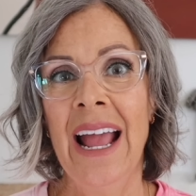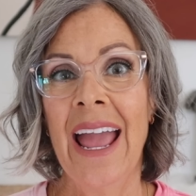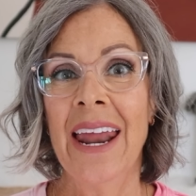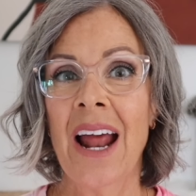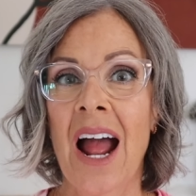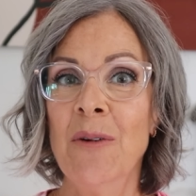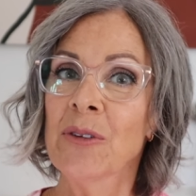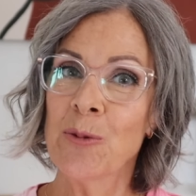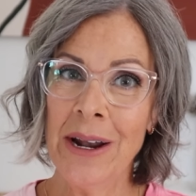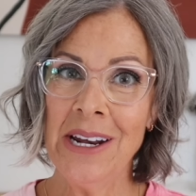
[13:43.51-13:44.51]
And I
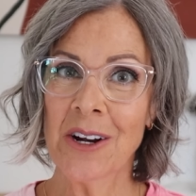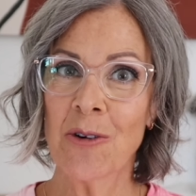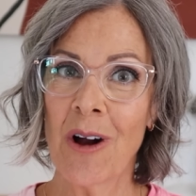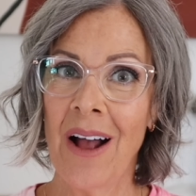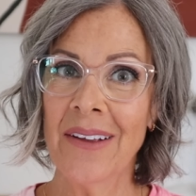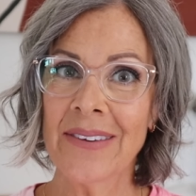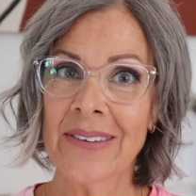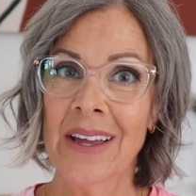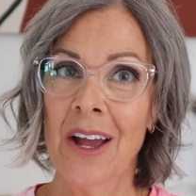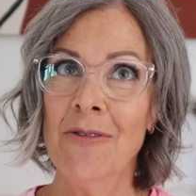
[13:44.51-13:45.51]
was running
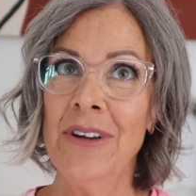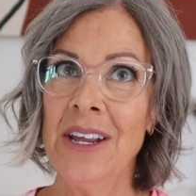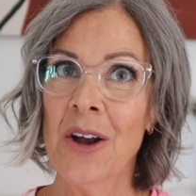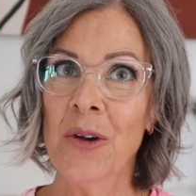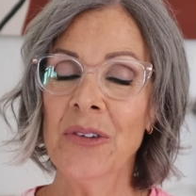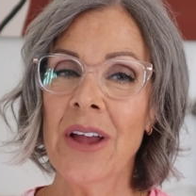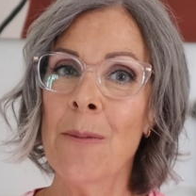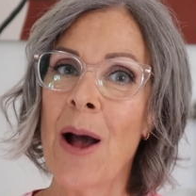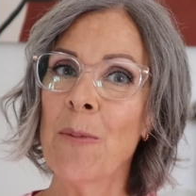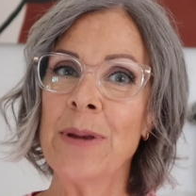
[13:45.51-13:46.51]
across videos
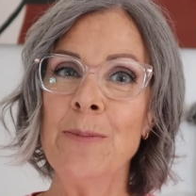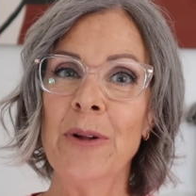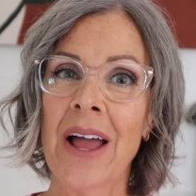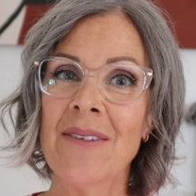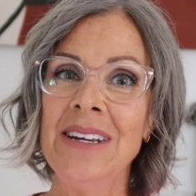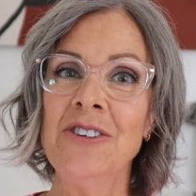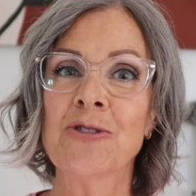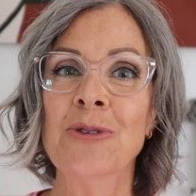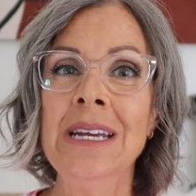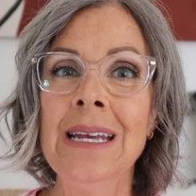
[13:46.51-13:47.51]
about people having
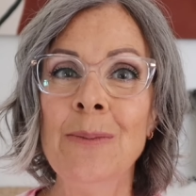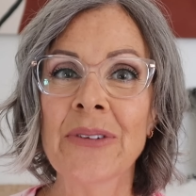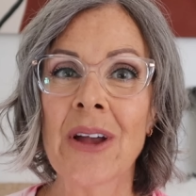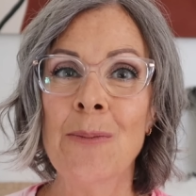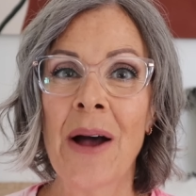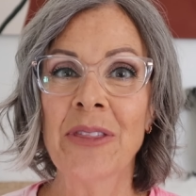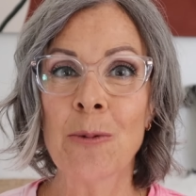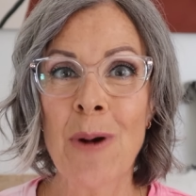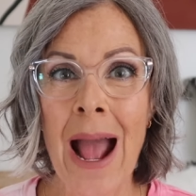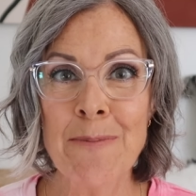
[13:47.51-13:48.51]
dreams about the
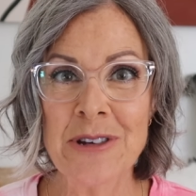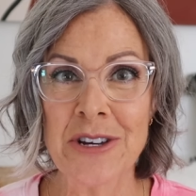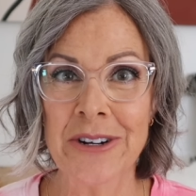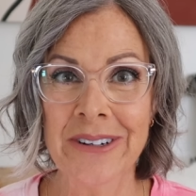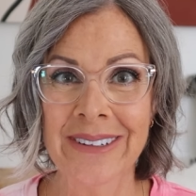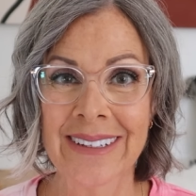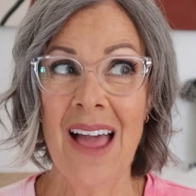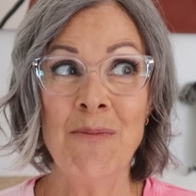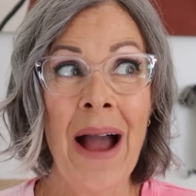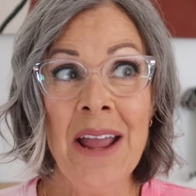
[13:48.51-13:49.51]
rapture.
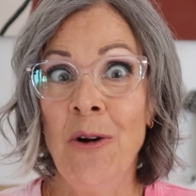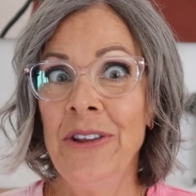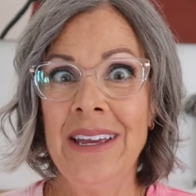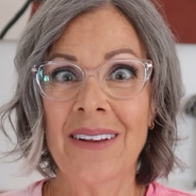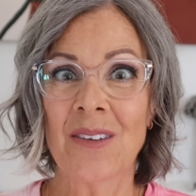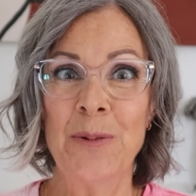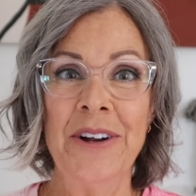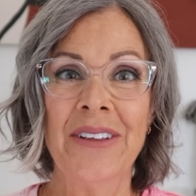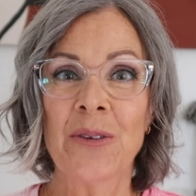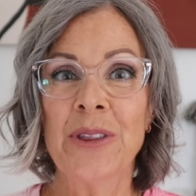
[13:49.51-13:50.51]
And my only
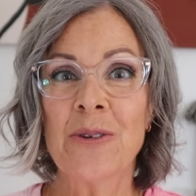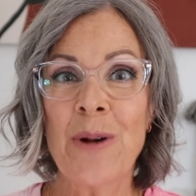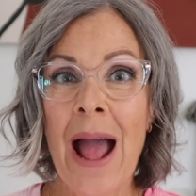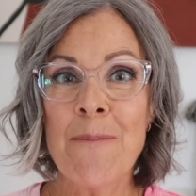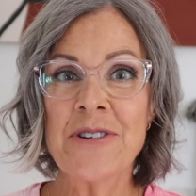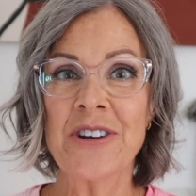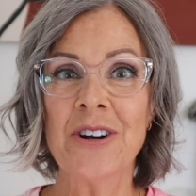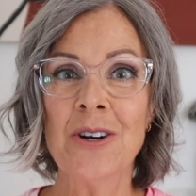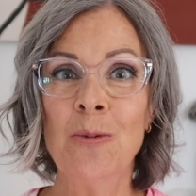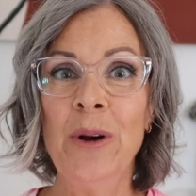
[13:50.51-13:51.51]
experience with the
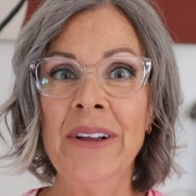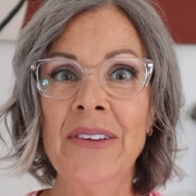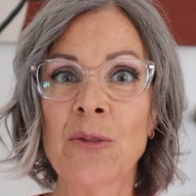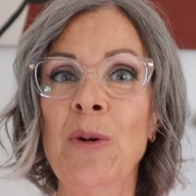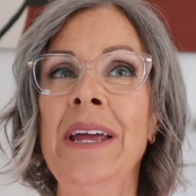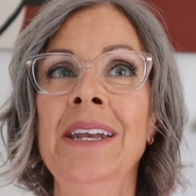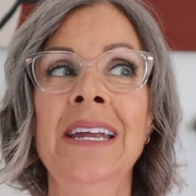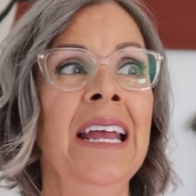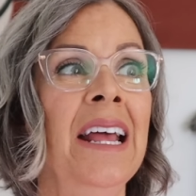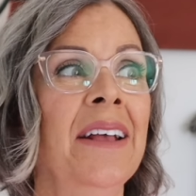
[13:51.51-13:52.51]
rapture was when
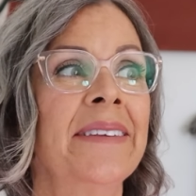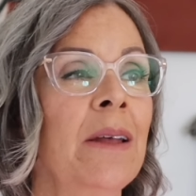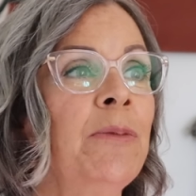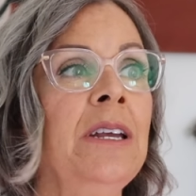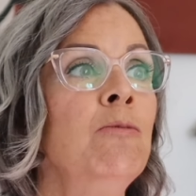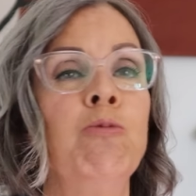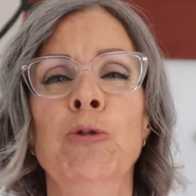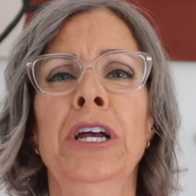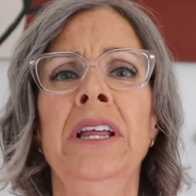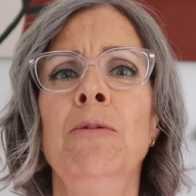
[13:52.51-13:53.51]
something
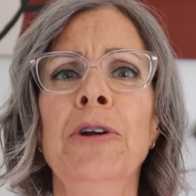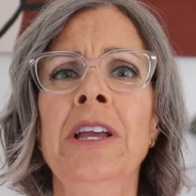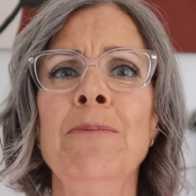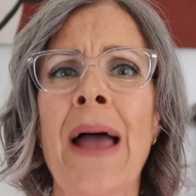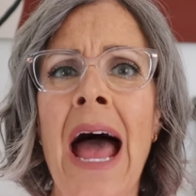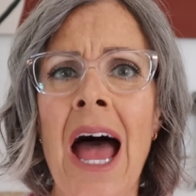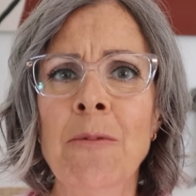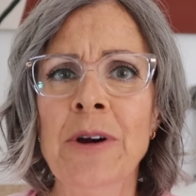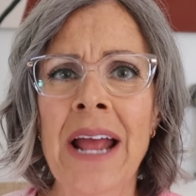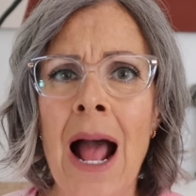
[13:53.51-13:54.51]
really, really
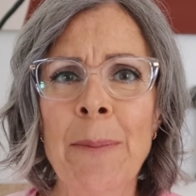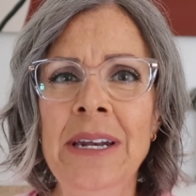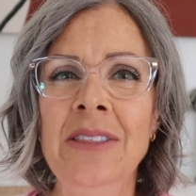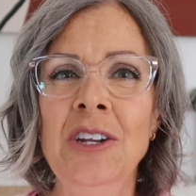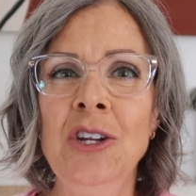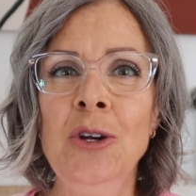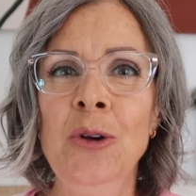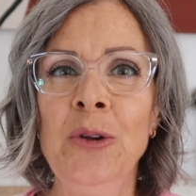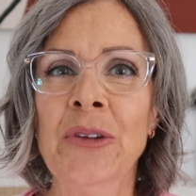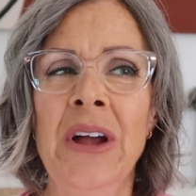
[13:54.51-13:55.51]
bad would happen in the
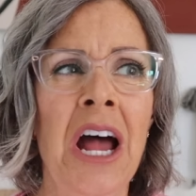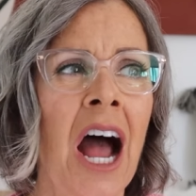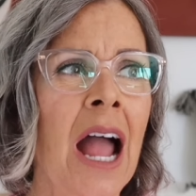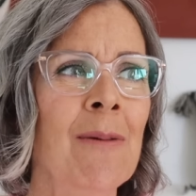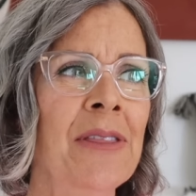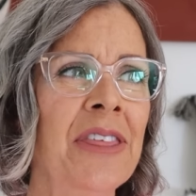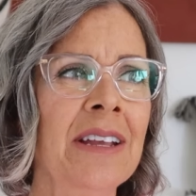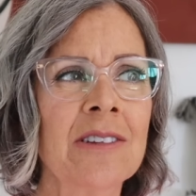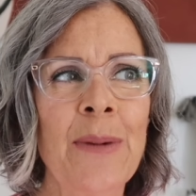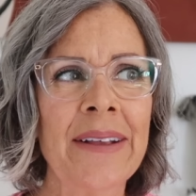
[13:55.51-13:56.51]
news. I would
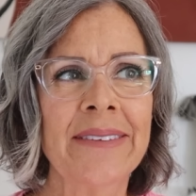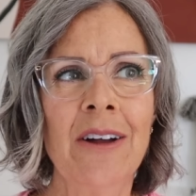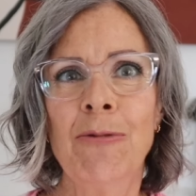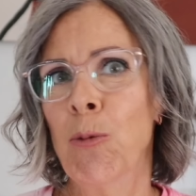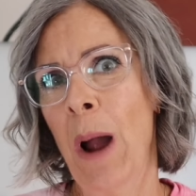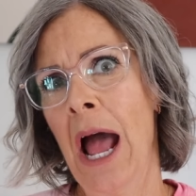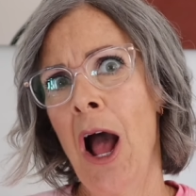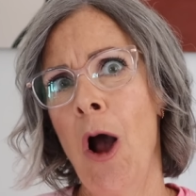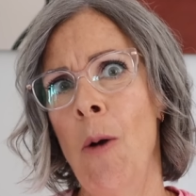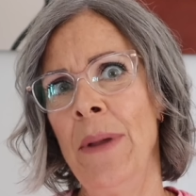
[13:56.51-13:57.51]
think to myself,
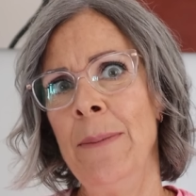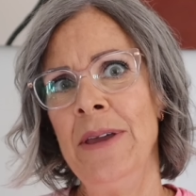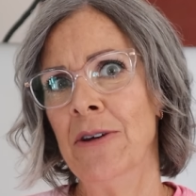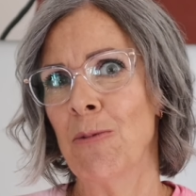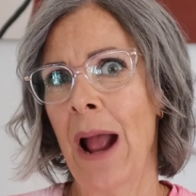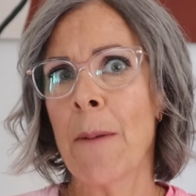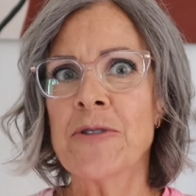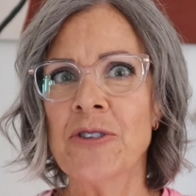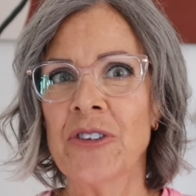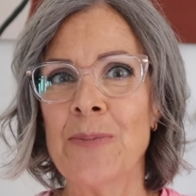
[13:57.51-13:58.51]
wow, maybe the
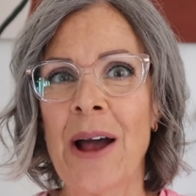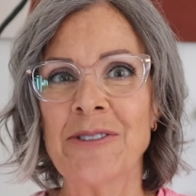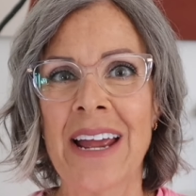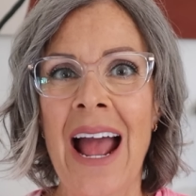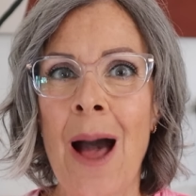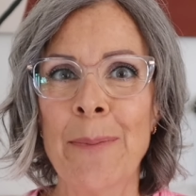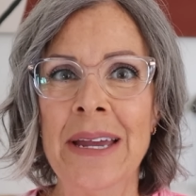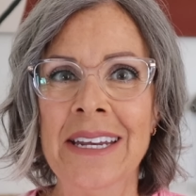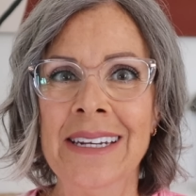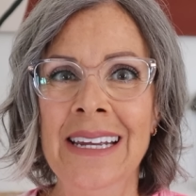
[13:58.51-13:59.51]
rapture is about to
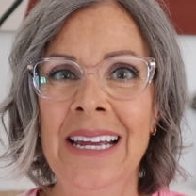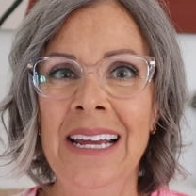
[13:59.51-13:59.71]
happen.